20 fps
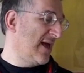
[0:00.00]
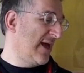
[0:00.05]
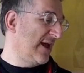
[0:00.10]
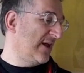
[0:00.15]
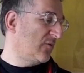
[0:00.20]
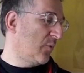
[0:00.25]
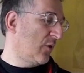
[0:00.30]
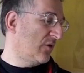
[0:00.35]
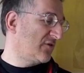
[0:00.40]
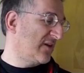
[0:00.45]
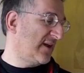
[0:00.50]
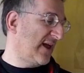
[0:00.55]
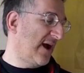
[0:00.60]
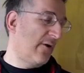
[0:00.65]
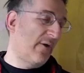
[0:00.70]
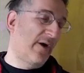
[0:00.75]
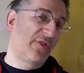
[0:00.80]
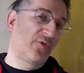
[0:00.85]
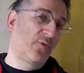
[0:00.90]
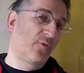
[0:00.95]
It wasn't
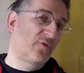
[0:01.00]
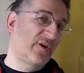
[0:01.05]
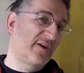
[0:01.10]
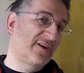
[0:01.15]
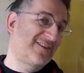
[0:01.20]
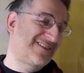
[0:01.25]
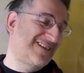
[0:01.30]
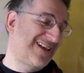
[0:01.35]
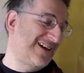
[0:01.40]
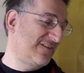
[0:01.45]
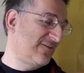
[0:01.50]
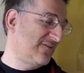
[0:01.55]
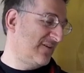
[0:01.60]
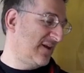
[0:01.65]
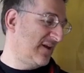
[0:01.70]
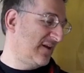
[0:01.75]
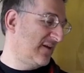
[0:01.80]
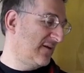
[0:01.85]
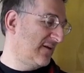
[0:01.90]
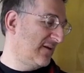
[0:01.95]
how I thought I
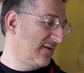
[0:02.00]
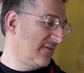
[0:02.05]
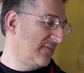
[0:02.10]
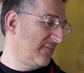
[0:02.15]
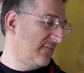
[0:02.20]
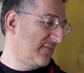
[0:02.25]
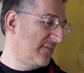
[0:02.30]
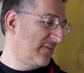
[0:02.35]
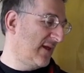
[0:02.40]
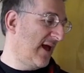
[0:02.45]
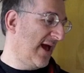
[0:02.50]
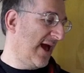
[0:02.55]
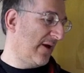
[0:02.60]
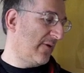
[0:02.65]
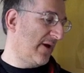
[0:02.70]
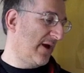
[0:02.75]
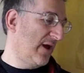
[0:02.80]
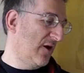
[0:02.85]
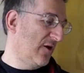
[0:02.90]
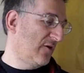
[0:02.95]
sounded,
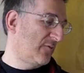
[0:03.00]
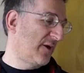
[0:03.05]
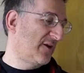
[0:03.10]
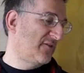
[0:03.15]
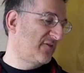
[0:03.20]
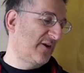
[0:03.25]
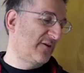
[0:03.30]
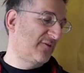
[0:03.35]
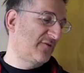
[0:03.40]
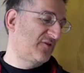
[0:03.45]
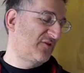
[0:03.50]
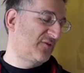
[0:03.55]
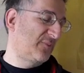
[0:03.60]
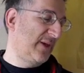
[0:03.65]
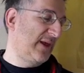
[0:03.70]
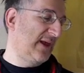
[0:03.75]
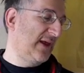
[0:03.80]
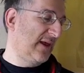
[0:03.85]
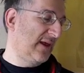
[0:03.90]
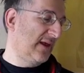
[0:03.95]
how I heard myself
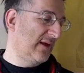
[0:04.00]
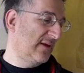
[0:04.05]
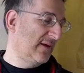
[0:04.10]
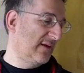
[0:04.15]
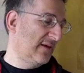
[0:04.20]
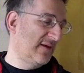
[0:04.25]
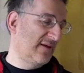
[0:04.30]
speak.